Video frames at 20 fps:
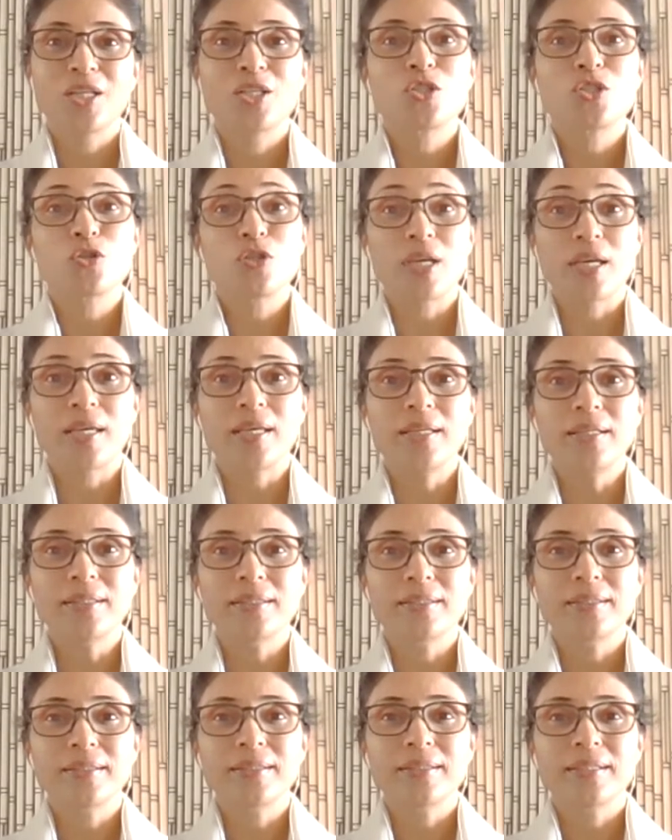Today,
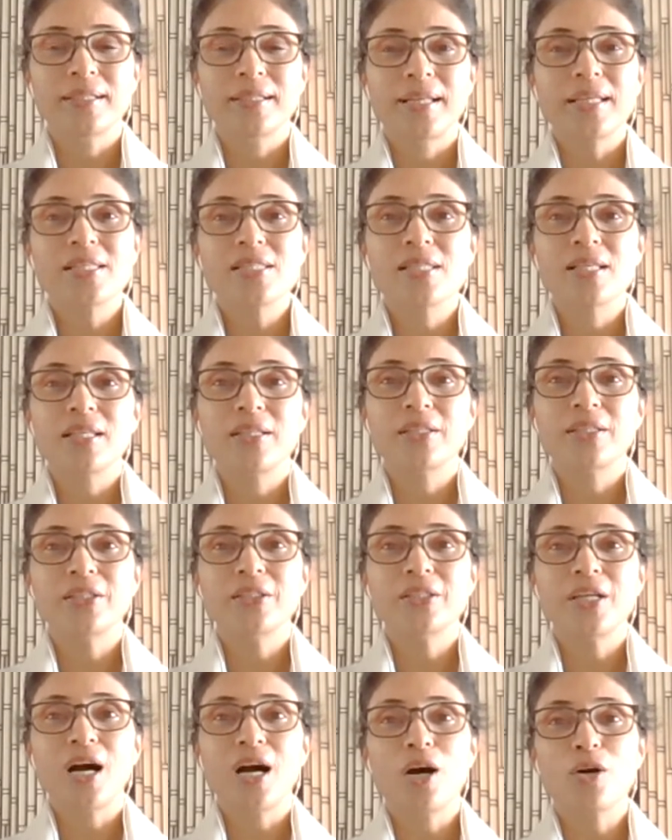let's
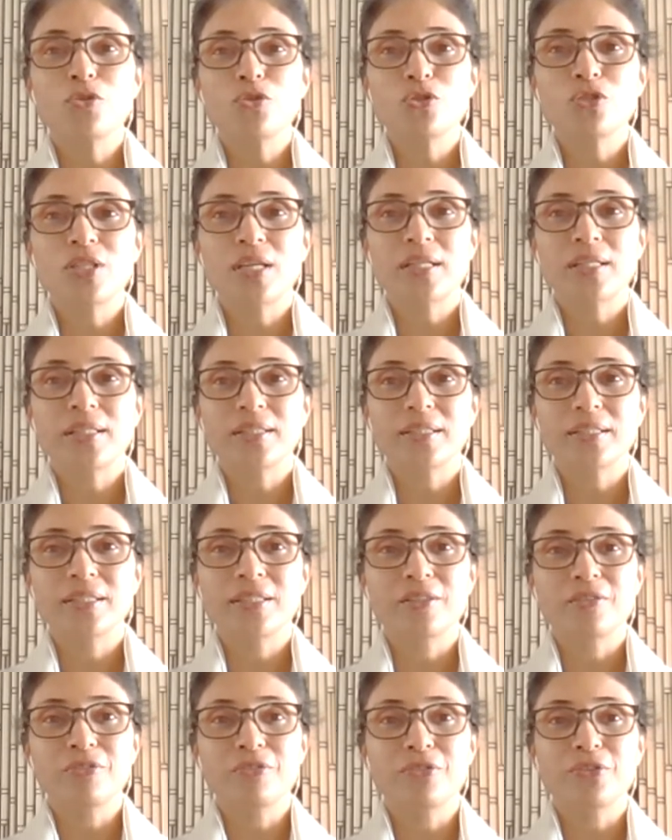learn how to tell the
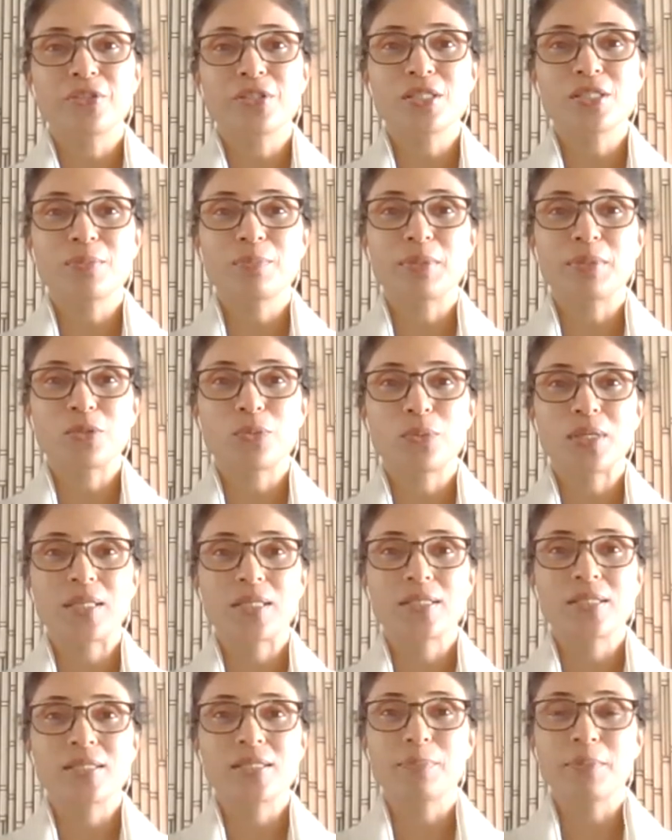difference
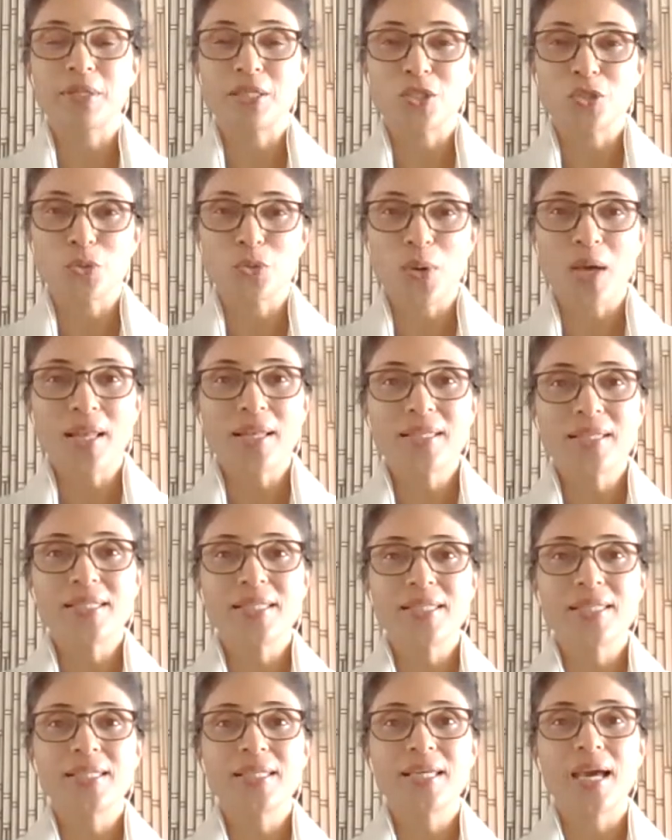between
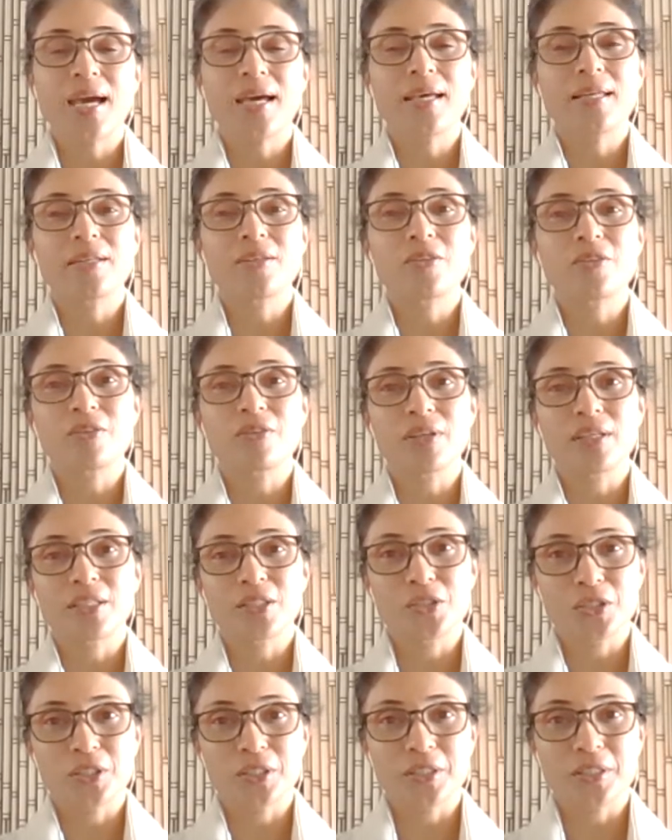spirituality and
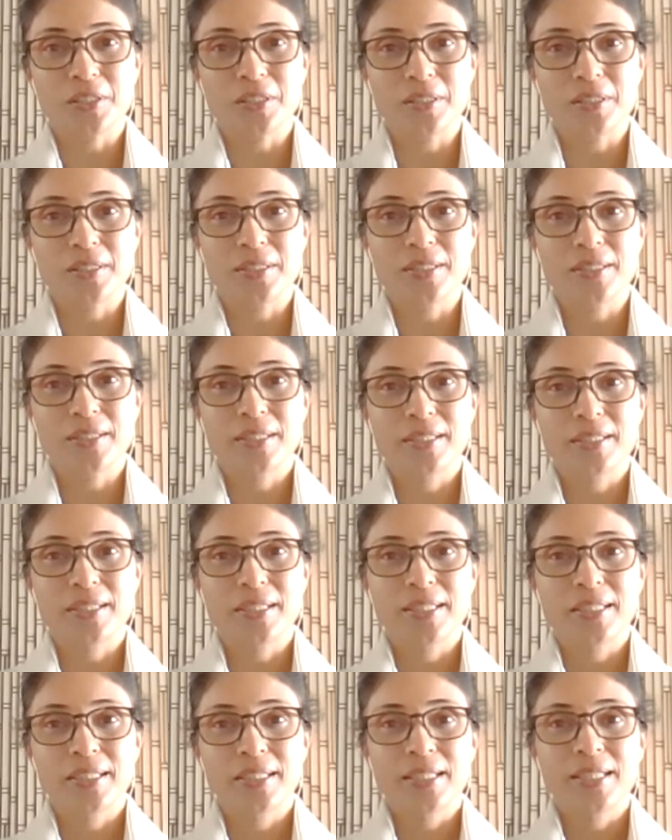religion.
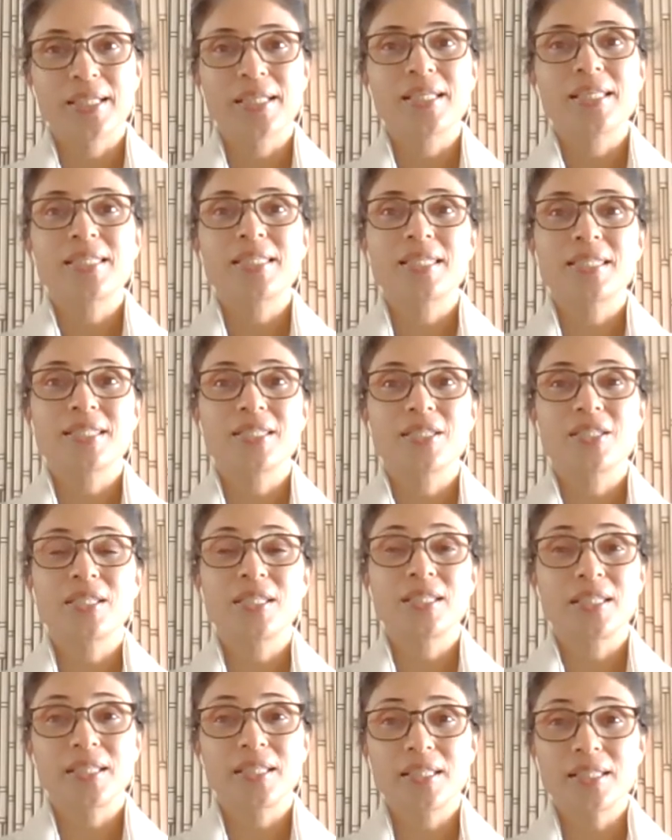Sister
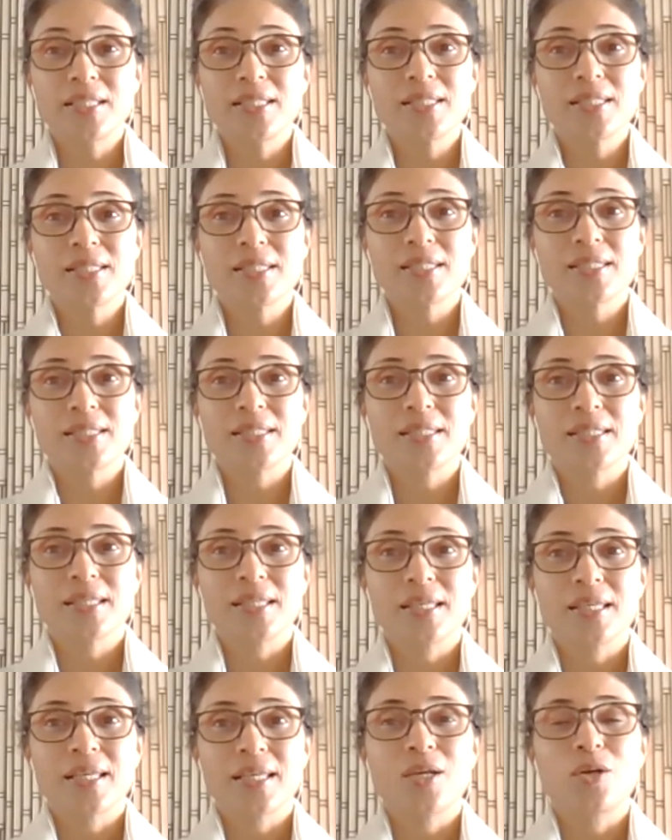Denise,
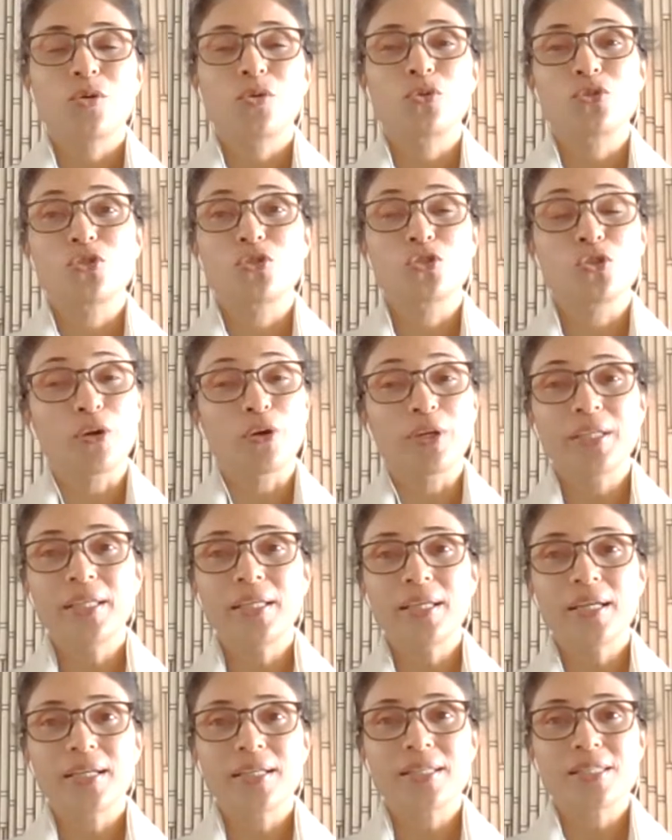who's
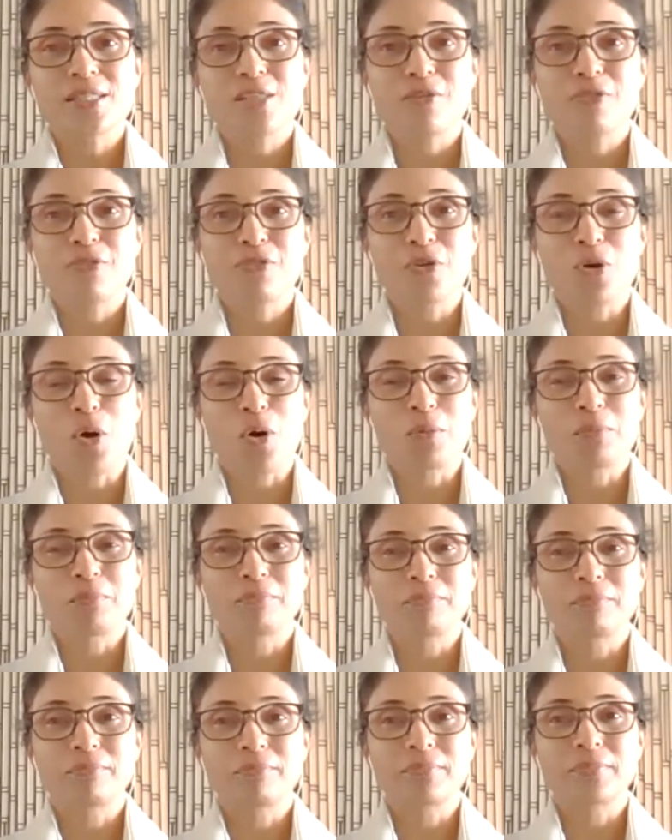joining us
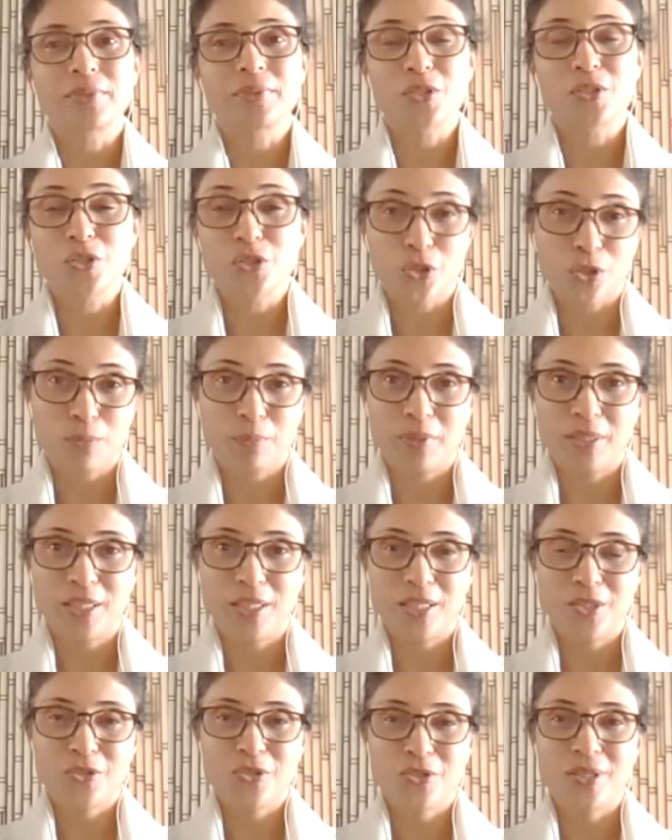from
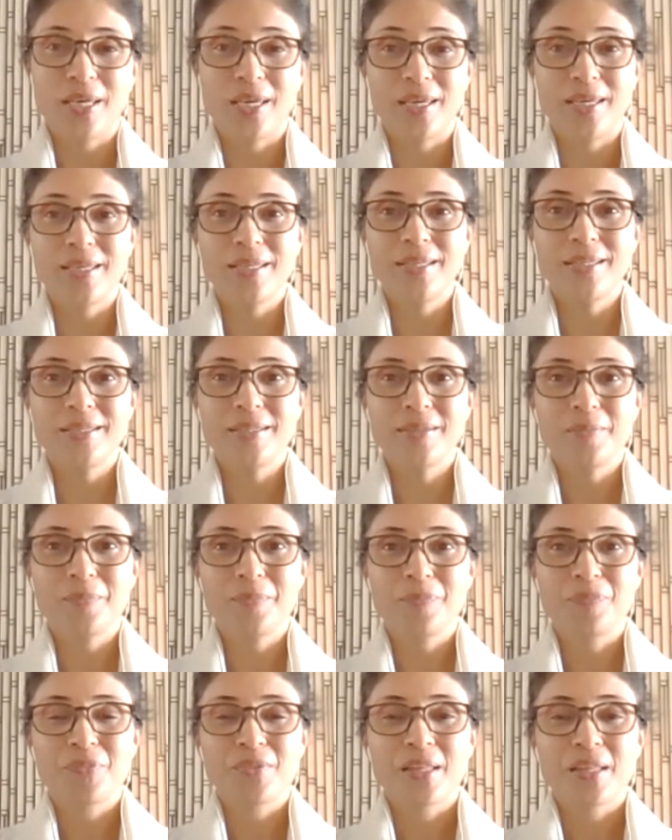Germany today,
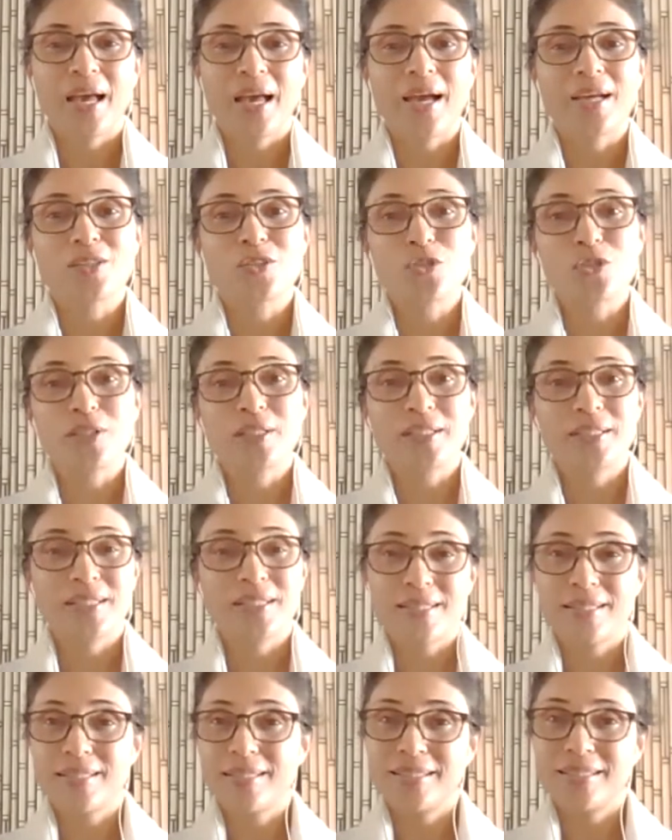actually
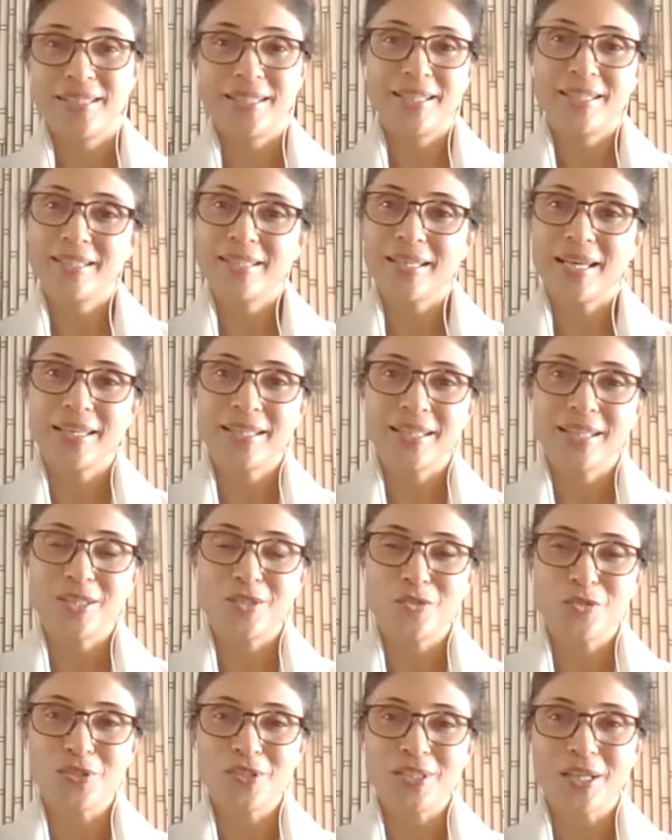doesn't need any
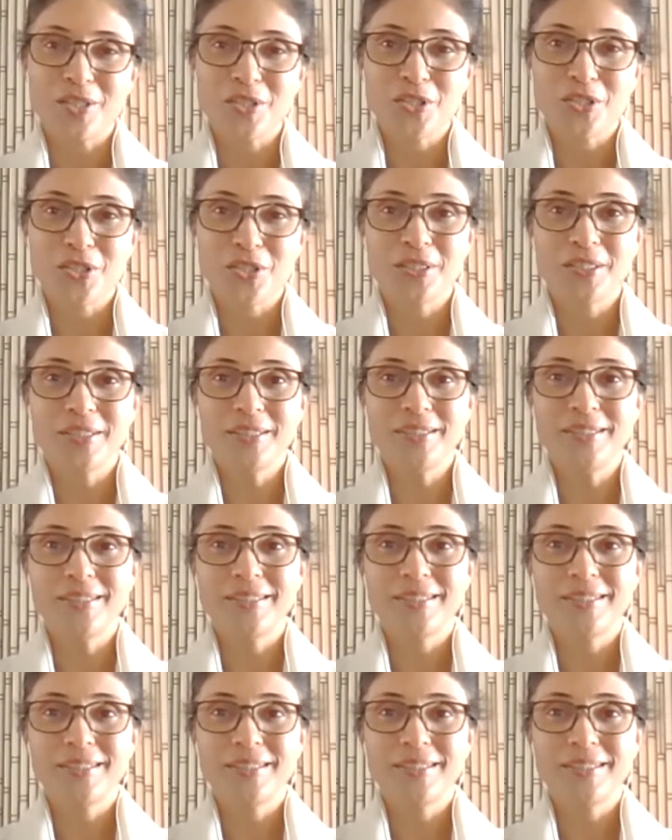introduction.